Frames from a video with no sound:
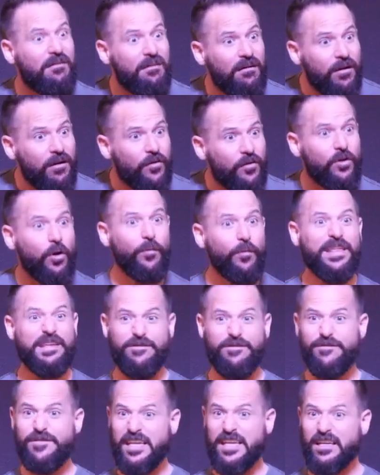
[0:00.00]
the only
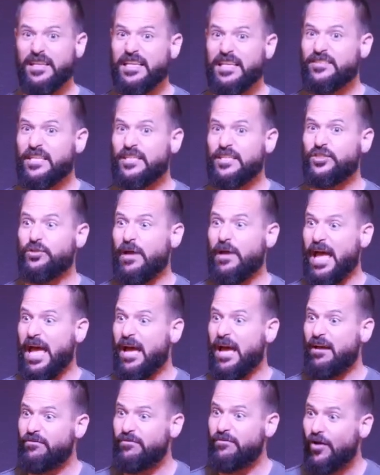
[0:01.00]
feelings that you
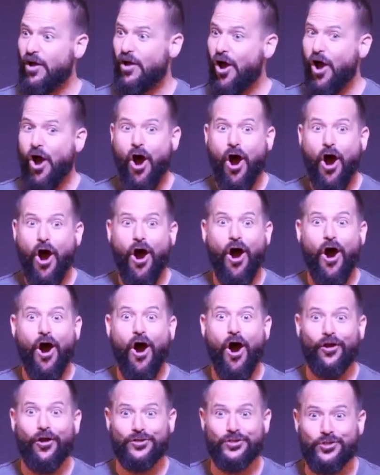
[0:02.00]
have
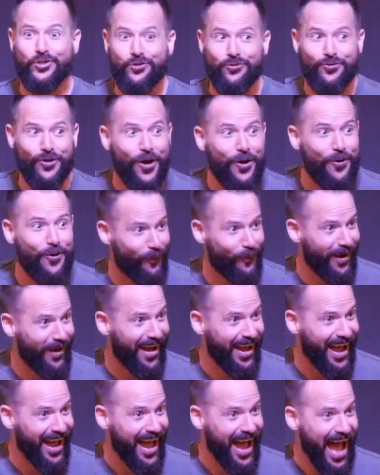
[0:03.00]
are true.
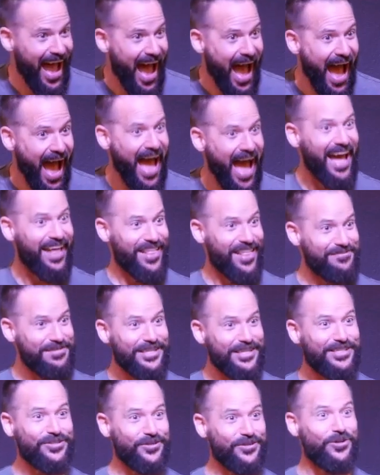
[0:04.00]
That
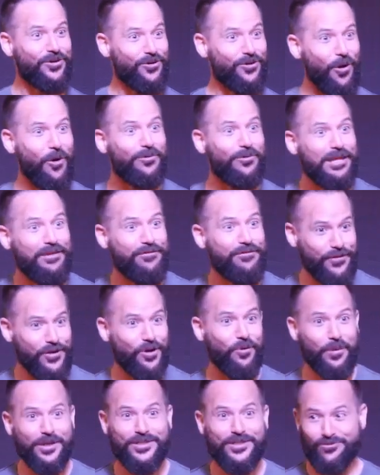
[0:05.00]
means that you'll only
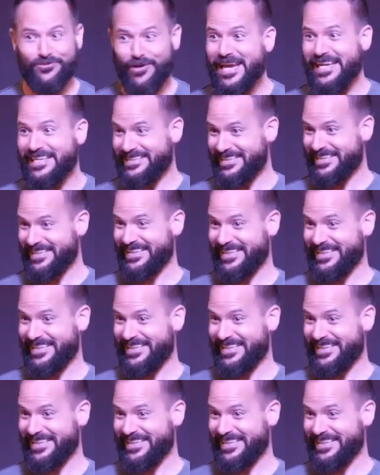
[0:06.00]
feel what's right.